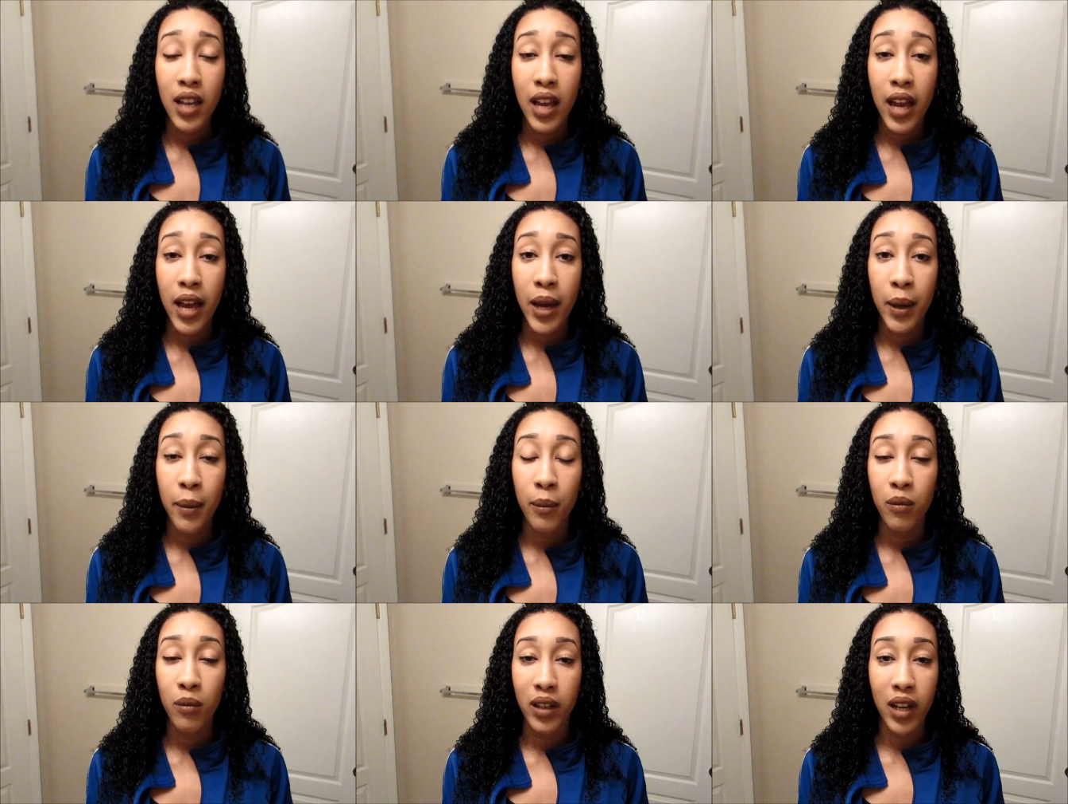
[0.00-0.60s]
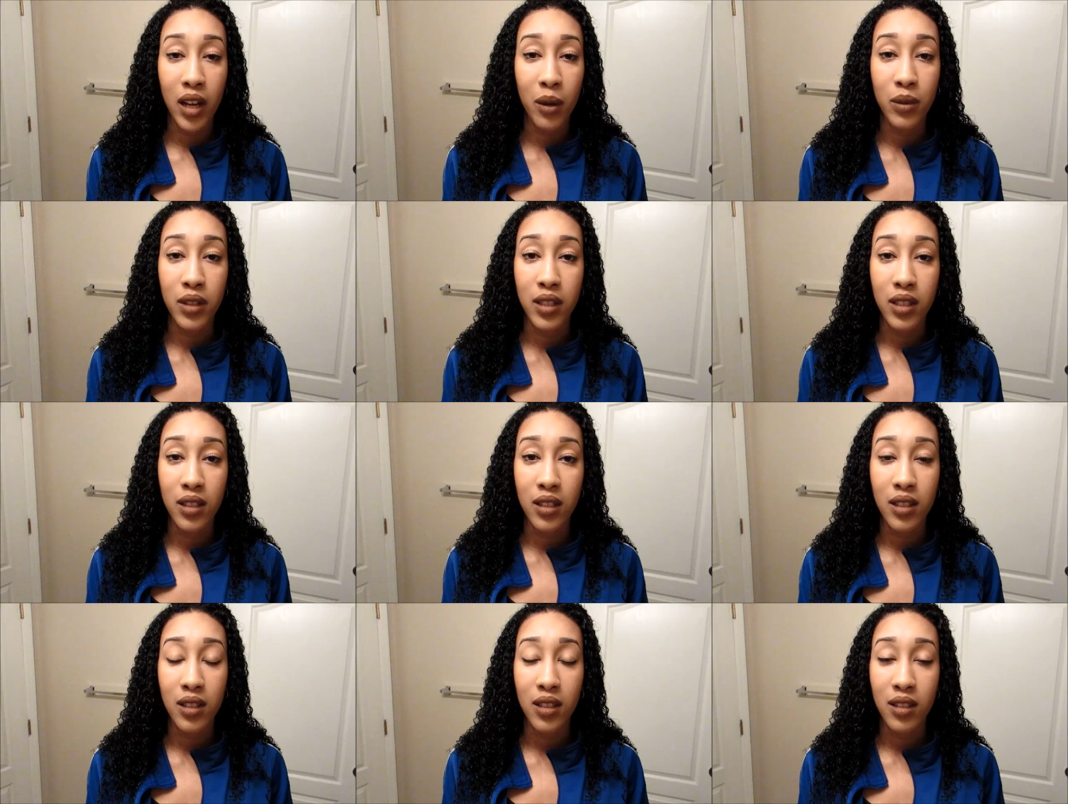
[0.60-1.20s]
When I
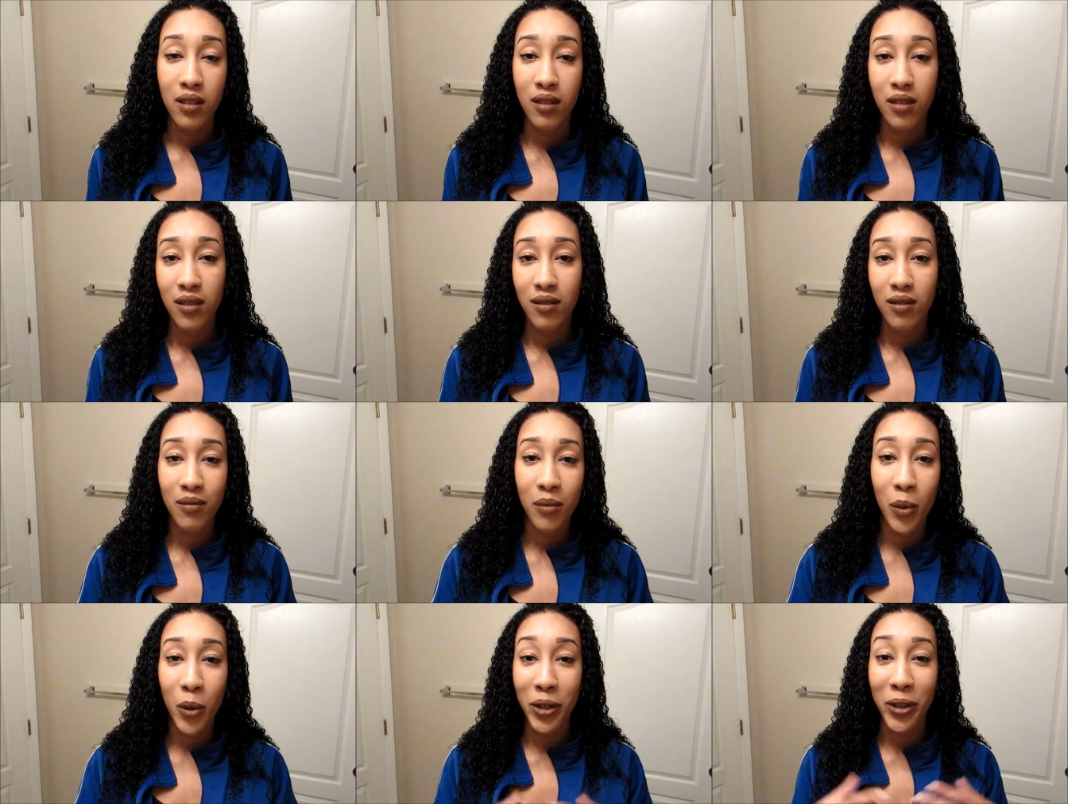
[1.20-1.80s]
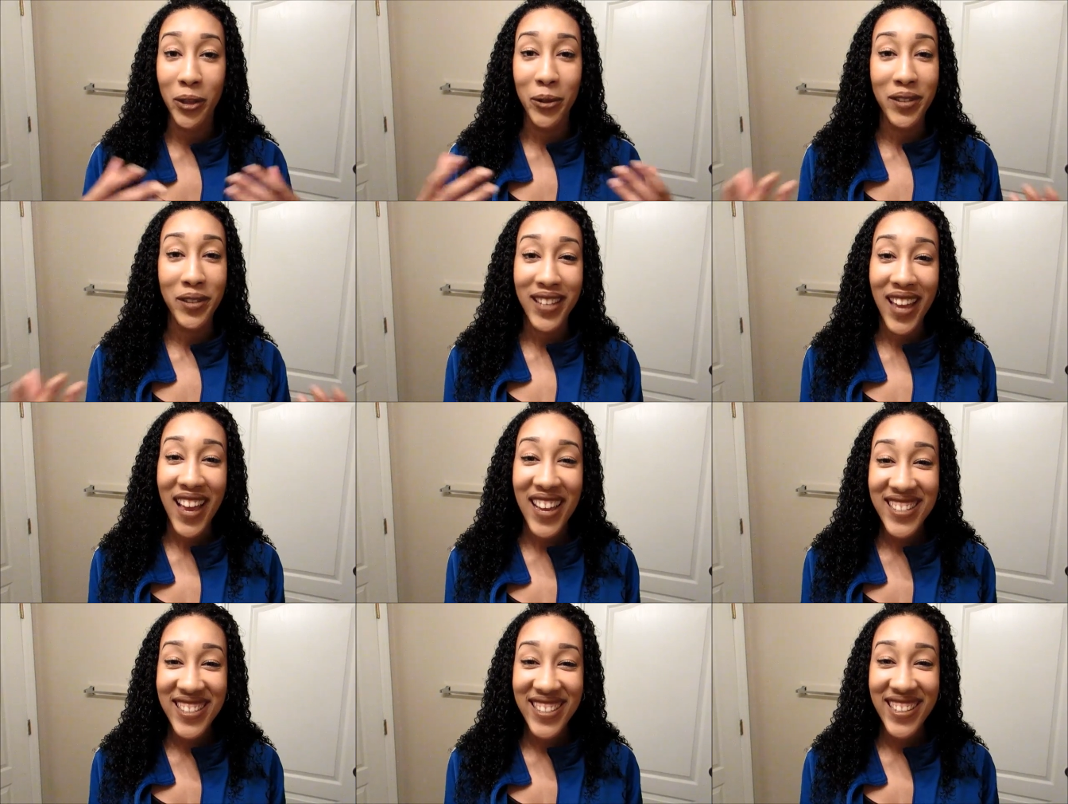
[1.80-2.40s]
was more
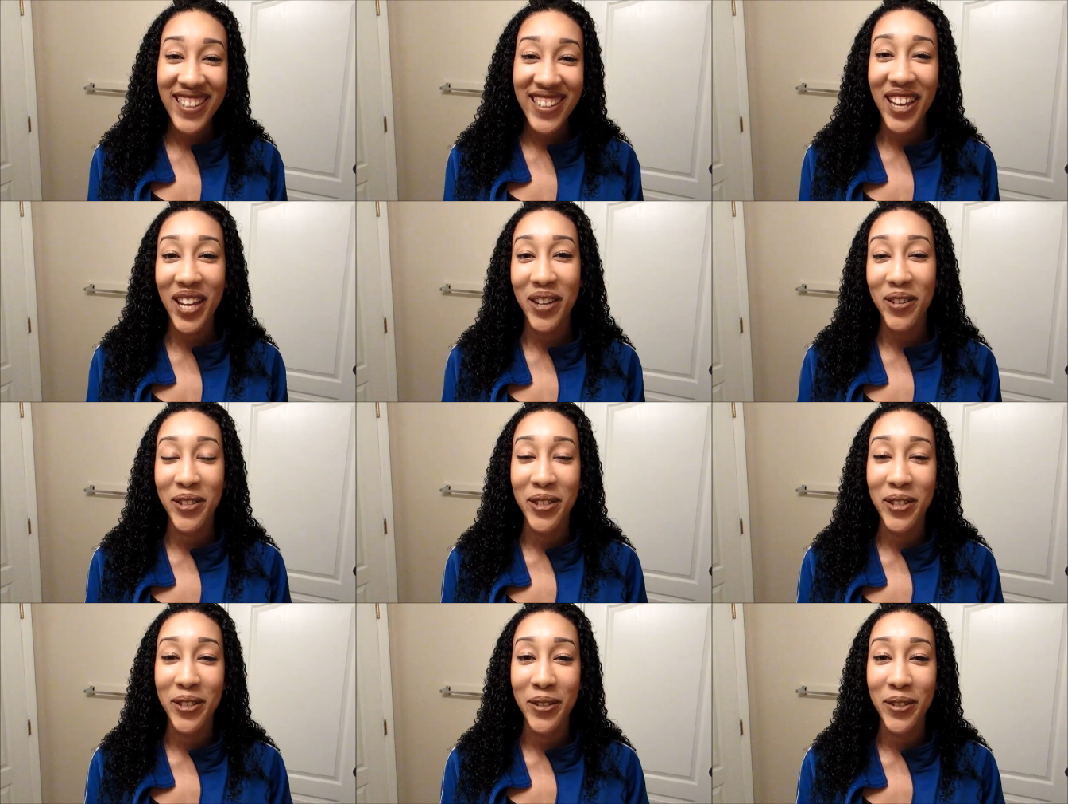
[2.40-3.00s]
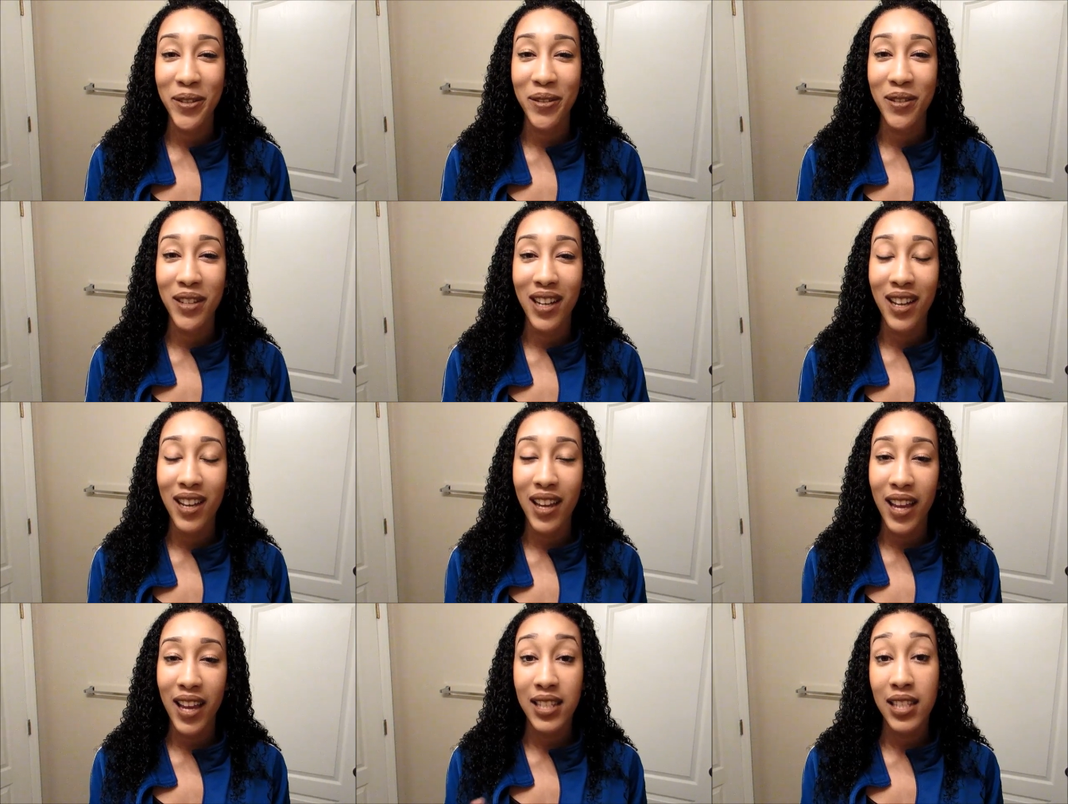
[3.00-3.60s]
enthusiastic, I would do
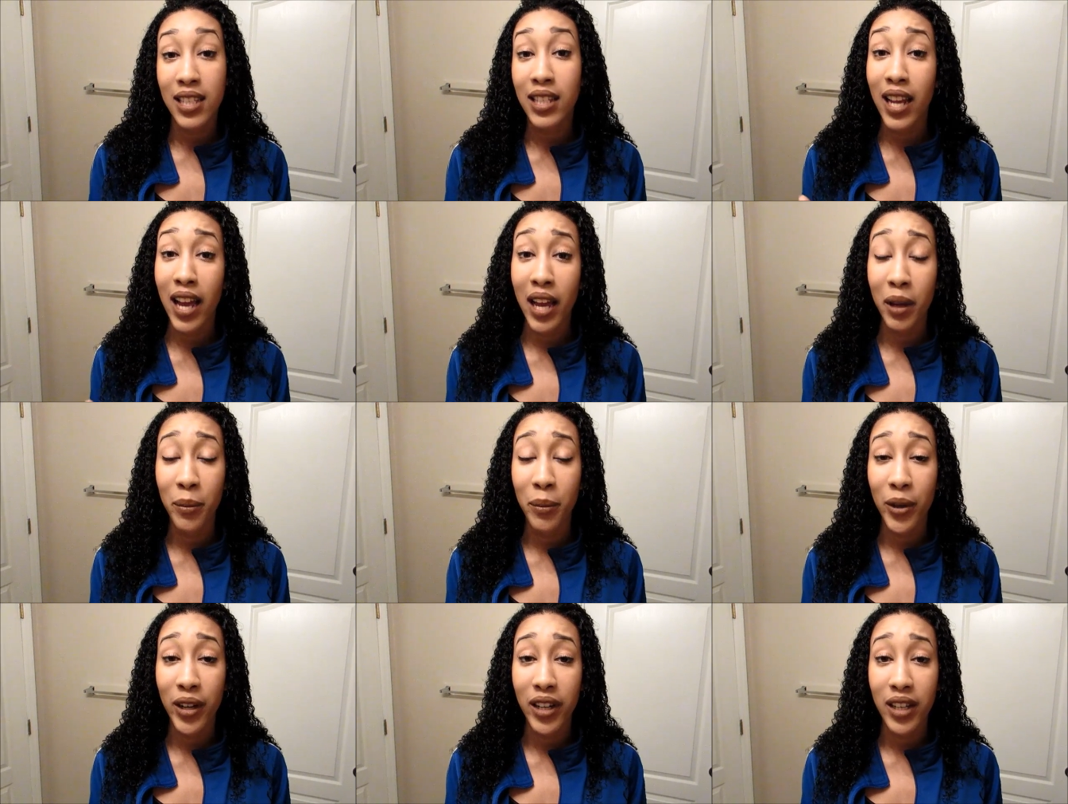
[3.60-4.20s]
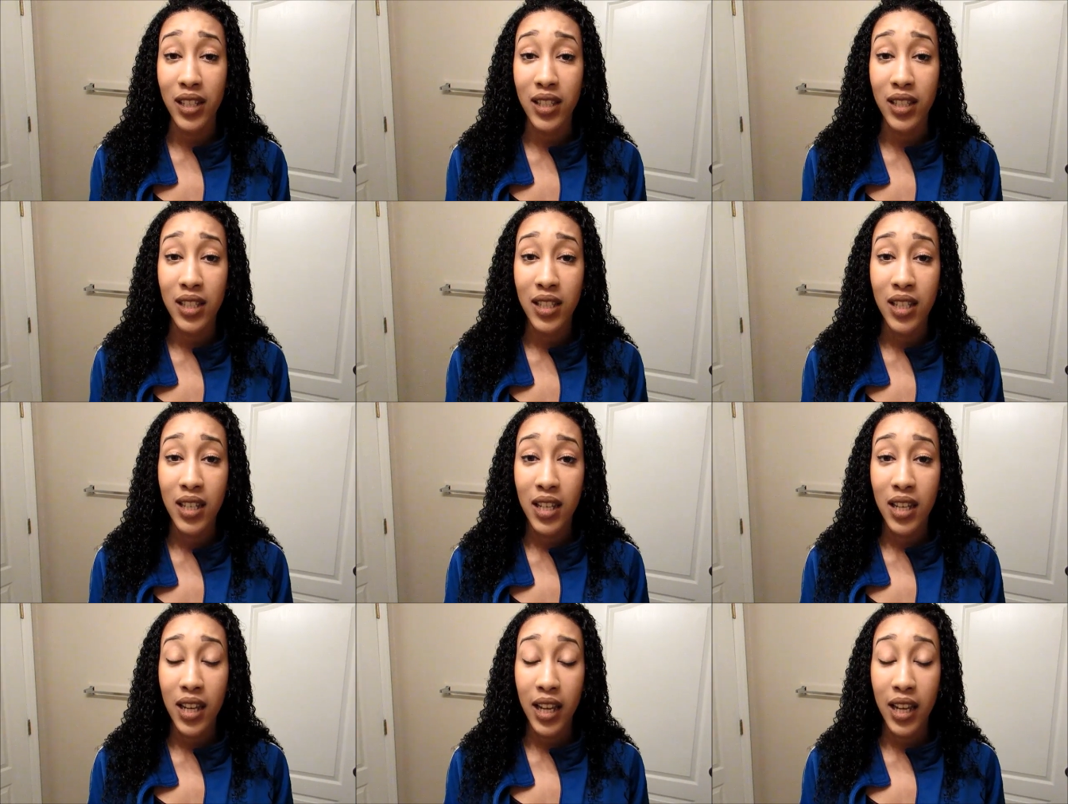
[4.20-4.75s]
8 to 9 braids,